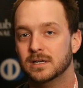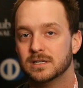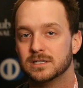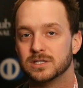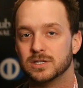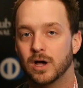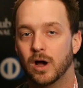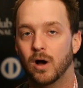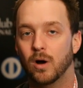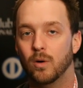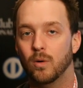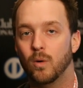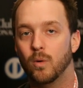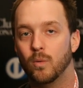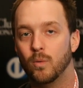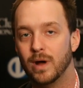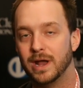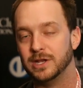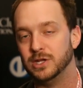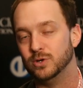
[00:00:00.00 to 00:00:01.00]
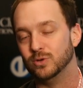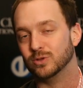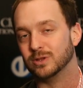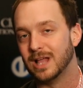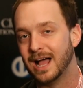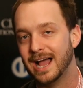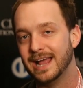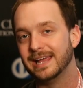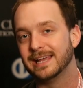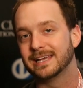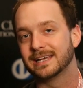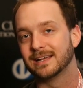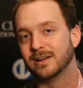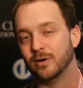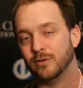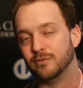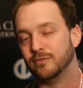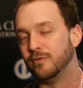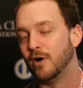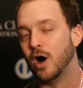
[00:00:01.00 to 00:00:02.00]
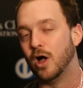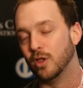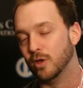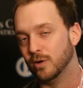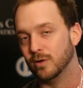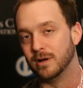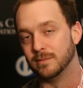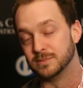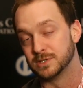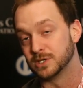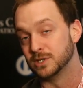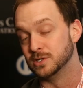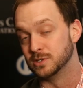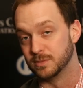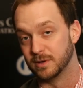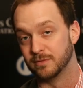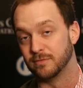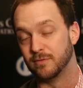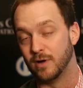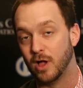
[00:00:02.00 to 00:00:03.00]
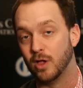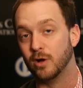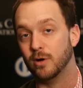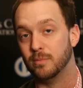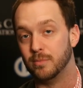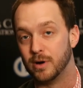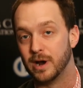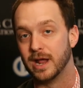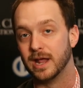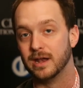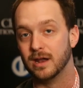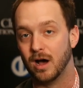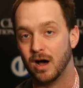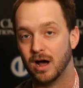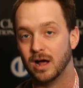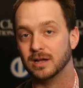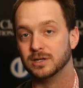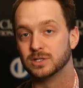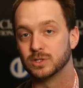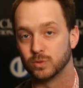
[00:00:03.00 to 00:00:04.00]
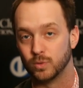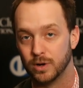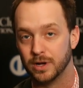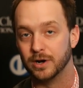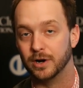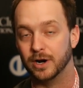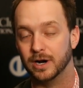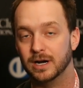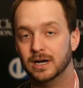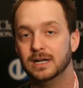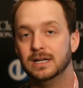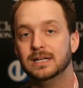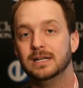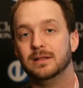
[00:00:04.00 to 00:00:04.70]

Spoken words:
So when you like or follow, a follow brand on Twitter,